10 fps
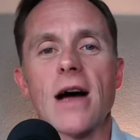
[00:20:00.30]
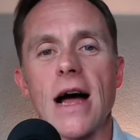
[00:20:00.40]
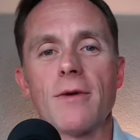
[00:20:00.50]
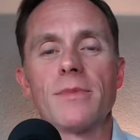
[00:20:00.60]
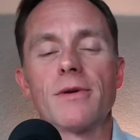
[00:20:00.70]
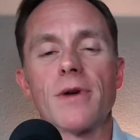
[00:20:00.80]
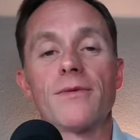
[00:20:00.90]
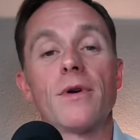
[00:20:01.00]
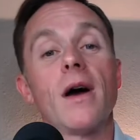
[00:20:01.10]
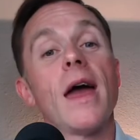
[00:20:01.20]
I would be
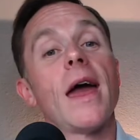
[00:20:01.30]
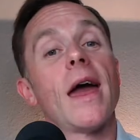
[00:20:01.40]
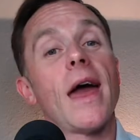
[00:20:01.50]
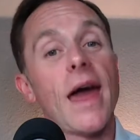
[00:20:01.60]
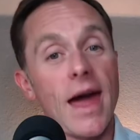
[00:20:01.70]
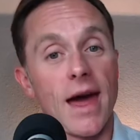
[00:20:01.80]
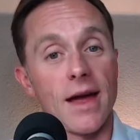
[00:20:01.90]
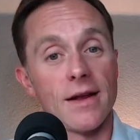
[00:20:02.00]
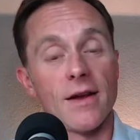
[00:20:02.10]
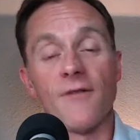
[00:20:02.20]
grateful.
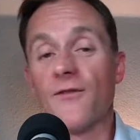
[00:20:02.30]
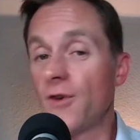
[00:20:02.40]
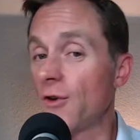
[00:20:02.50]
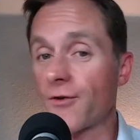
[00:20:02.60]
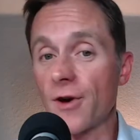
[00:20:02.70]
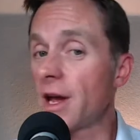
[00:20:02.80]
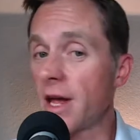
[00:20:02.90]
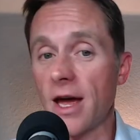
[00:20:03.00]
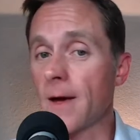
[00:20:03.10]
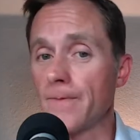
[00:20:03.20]
And feel free
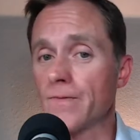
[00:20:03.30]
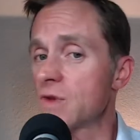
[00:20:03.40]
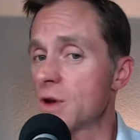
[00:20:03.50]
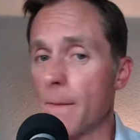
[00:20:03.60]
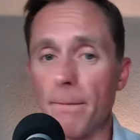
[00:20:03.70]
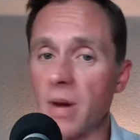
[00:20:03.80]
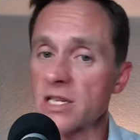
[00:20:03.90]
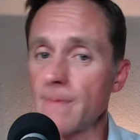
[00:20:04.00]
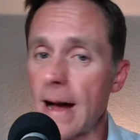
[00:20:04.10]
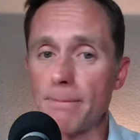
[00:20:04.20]
again to
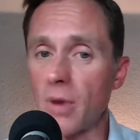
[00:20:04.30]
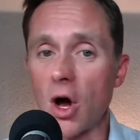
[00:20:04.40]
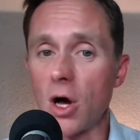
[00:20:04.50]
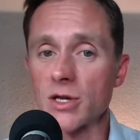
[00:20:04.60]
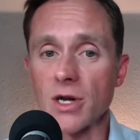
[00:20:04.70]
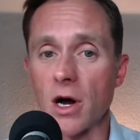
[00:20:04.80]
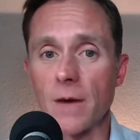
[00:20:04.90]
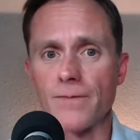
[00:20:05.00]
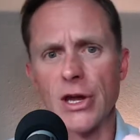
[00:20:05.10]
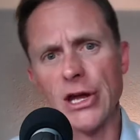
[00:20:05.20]
bust my balls
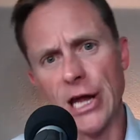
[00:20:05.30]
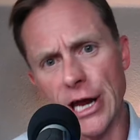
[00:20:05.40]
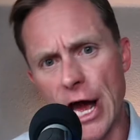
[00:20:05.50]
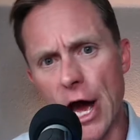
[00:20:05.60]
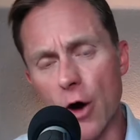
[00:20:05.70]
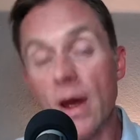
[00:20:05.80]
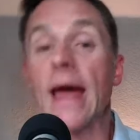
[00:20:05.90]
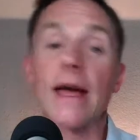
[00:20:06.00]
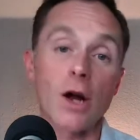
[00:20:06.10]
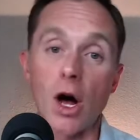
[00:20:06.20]
on, and
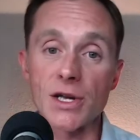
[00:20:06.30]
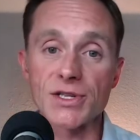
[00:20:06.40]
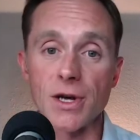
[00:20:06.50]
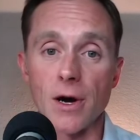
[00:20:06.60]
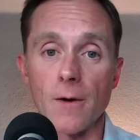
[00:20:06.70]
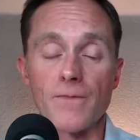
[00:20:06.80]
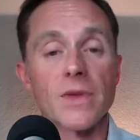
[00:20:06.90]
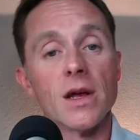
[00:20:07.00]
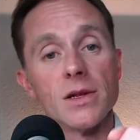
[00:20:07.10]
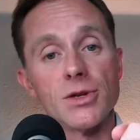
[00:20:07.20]
also
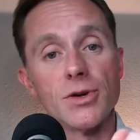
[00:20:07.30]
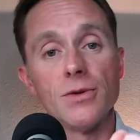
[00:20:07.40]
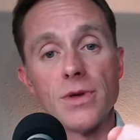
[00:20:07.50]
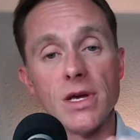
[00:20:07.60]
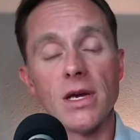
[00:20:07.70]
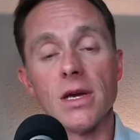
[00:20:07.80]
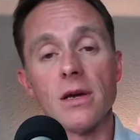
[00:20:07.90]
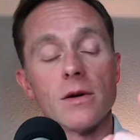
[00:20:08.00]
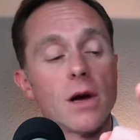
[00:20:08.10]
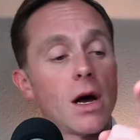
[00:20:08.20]
to
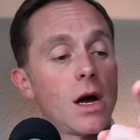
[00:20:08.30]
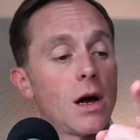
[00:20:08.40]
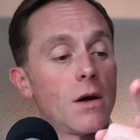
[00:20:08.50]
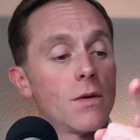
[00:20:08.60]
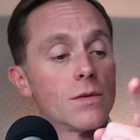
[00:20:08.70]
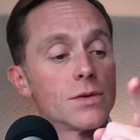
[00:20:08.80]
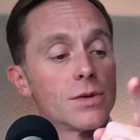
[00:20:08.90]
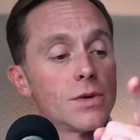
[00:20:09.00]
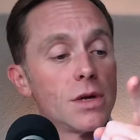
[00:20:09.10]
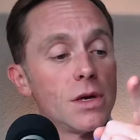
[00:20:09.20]
the
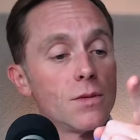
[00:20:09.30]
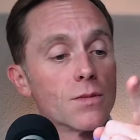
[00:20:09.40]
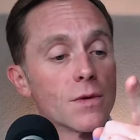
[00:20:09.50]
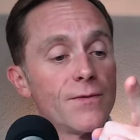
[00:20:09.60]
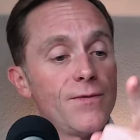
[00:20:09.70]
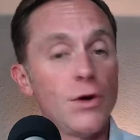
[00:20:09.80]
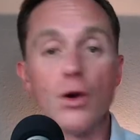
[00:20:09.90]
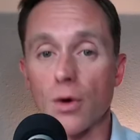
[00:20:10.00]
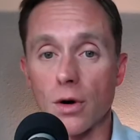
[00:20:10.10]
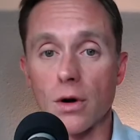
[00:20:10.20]

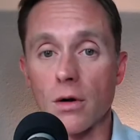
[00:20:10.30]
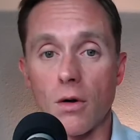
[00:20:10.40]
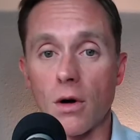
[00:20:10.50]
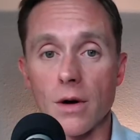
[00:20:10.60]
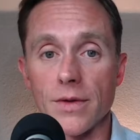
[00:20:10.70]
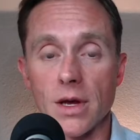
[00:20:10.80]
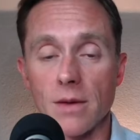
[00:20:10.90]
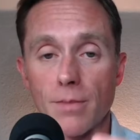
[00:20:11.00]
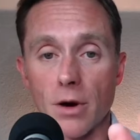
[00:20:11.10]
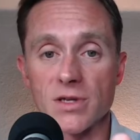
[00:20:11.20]
reviewer or the
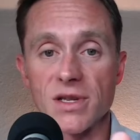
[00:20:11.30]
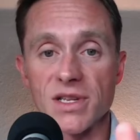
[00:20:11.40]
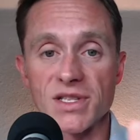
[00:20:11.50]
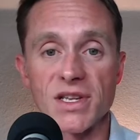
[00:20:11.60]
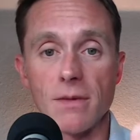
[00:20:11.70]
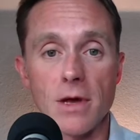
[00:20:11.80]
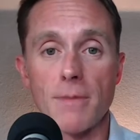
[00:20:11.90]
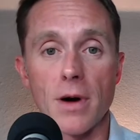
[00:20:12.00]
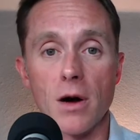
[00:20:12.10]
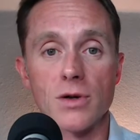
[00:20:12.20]
person that sent me a
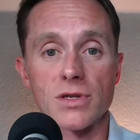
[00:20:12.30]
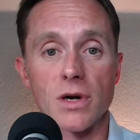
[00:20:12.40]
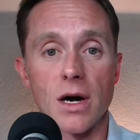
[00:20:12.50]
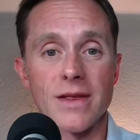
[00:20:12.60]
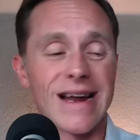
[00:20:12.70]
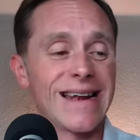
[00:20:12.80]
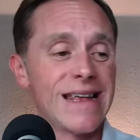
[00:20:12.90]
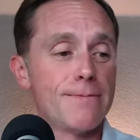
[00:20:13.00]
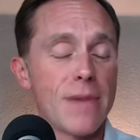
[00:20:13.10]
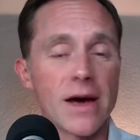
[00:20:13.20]
post on that I
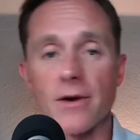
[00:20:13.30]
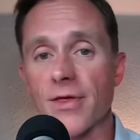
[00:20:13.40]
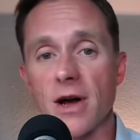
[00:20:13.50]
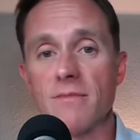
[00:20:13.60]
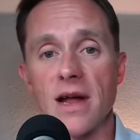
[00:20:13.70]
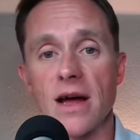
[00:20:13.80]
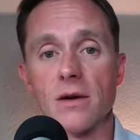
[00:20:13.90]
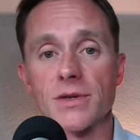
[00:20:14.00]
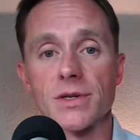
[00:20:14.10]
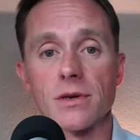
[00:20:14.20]
need better
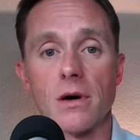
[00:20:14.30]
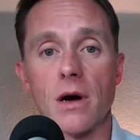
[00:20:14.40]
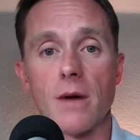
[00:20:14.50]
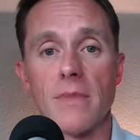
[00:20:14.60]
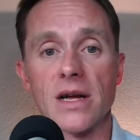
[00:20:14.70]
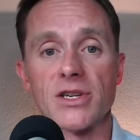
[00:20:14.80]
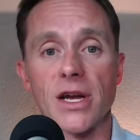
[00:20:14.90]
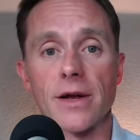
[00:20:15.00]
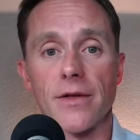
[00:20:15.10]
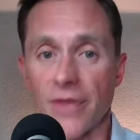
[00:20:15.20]
thumbnails on my
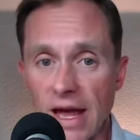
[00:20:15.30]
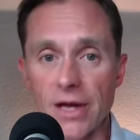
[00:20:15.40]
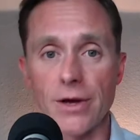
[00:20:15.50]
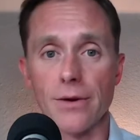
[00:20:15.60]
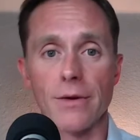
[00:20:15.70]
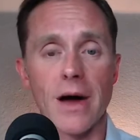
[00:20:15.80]
channel. Thank you.